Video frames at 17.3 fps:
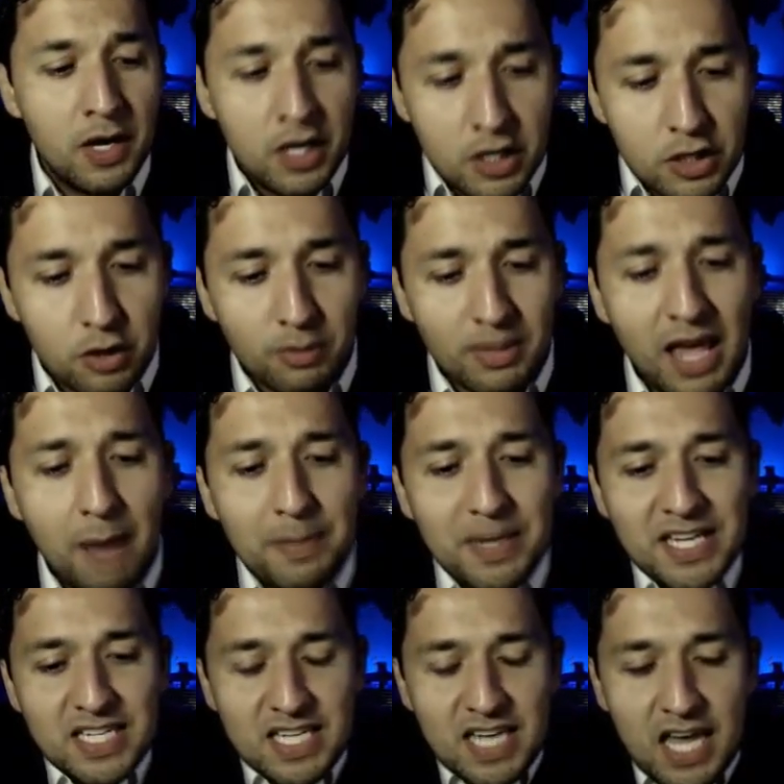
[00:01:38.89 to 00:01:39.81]
So with that
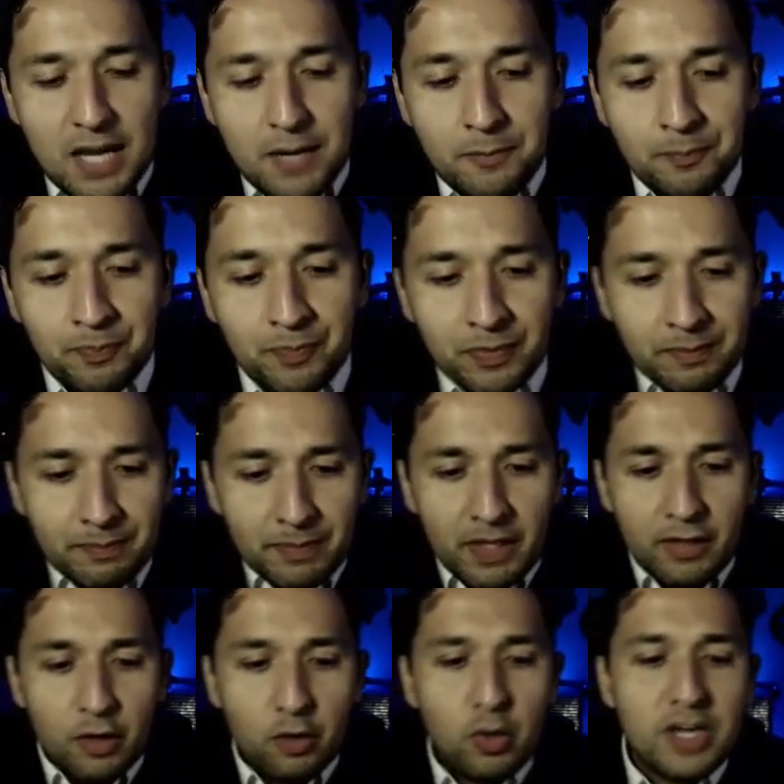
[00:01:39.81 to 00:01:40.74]
being said,
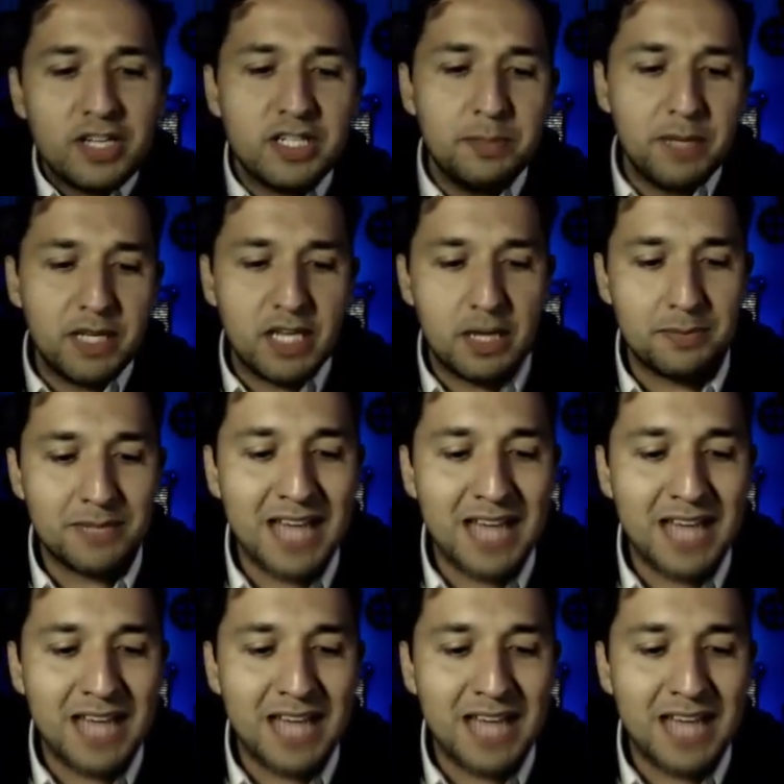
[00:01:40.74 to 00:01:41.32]
the question becomes,